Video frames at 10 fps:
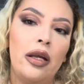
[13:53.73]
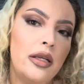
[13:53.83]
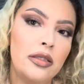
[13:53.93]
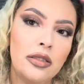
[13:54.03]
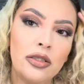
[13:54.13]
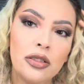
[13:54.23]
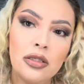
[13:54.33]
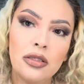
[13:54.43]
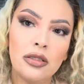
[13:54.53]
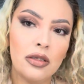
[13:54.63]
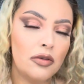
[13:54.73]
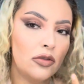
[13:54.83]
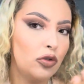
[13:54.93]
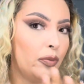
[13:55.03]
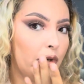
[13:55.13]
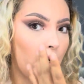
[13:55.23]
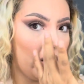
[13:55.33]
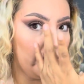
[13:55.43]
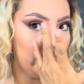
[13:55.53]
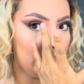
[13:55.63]
it's just super
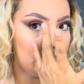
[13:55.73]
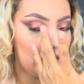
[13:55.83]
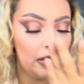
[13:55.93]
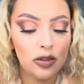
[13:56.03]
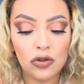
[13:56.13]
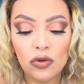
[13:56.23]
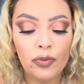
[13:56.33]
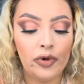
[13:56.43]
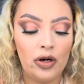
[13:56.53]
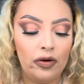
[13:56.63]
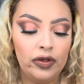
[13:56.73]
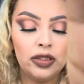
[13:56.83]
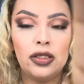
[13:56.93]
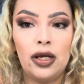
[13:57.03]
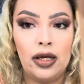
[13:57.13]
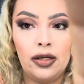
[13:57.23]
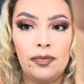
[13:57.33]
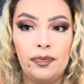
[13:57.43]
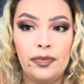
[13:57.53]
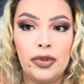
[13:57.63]
obvious. It's super obvious that
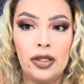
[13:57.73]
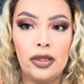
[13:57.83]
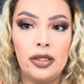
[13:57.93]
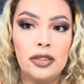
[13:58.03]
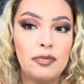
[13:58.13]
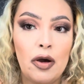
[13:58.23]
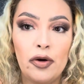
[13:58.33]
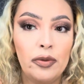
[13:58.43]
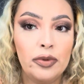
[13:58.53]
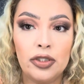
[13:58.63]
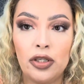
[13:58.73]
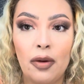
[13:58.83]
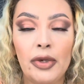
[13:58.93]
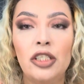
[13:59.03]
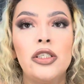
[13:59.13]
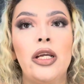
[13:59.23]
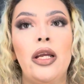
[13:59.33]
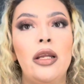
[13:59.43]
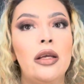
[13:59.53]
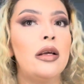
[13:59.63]
this powder was not my
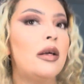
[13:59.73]
shade.